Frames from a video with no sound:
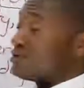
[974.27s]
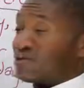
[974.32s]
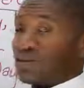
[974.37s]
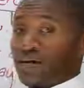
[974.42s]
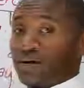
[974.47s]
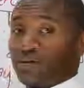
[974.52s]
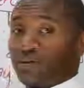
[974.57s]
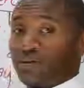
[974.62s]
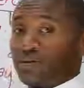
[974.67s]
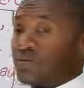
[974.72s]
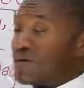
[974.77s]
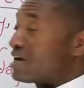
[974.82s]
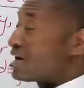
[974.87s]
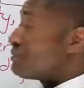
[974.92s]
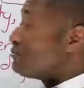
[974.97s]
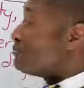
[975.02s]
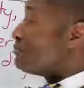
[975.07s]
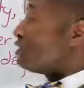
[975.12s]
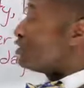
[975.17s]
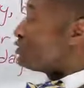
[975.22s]
statement and make
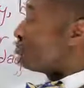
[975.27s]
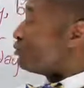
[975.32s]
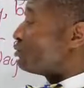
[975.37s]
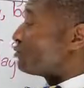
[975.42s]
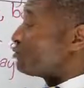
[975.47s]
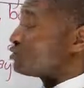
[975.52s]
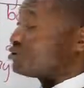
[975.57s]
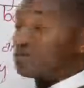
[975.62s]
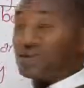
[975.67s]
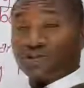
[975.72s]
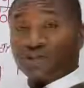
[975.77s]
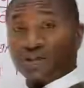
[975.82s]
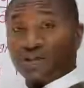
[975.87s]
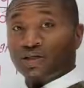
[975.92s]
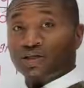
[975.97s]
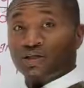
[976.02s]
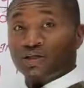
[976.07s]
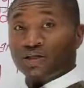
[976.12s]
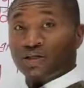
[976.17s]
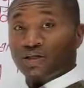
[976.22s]
it much more
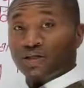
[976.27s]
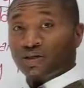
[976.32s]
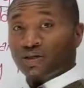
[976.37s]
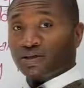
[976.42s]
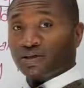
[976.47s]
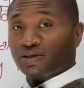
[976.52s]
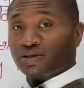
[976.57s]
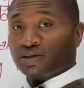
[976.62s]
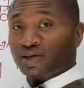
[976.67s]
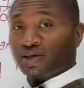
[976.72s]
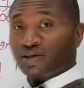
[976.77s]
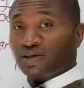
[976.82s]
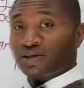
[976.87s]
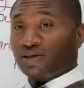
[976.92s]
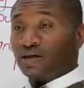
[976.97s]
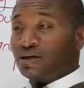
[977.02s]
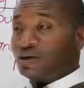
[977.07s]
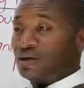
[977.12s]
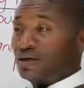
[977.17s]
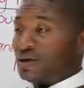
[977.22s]
interesting, okay?
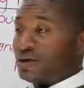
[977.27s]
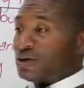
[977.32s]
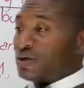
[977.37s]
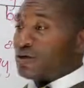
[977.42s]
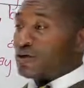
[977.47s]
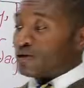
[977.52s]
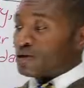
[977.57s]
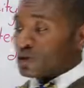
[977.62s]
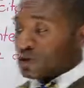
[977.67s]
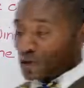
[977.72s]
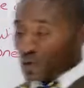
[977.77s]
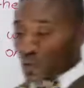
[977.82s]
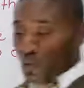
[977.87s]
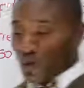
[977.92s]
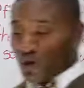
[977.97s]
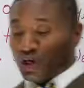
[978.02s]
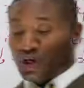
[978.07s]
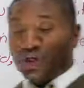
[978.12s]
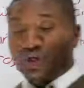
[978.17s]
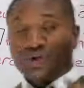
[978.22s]
You're going to
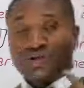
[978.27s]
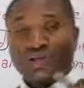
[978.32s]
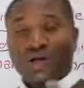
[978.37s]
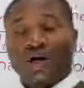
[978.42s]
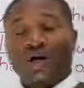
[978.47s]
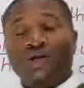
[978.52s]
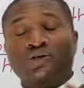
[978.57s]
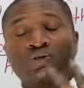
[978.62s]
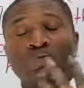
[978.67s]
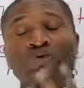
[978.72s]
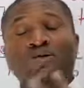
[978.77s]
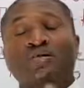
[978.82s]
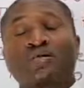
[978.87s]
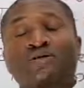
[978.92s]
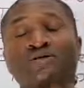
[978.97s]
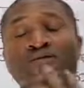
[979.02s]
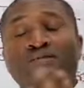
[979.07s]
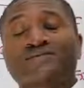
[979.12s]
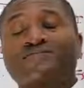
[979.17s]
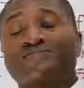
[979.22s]
work your tongue to work
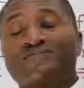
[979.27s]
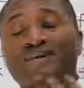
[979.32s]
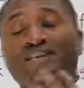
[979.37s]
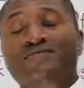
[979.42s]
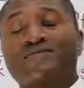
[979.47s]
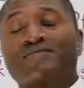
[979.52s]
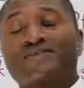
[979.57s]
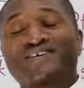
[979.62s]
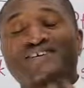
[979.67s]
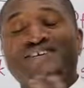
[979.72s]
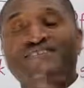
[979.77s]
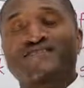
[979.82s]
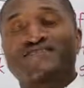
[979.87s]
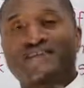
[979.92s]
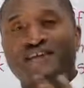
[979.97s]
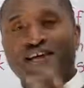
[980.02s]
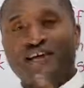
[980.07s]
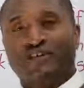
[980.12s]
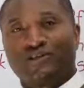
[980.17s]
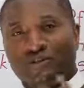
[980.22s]
on better
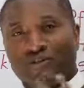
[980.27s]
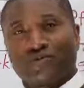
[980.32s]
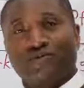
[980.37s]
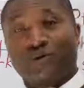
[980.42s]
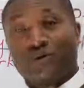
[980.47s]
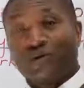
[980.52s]
pronunciation and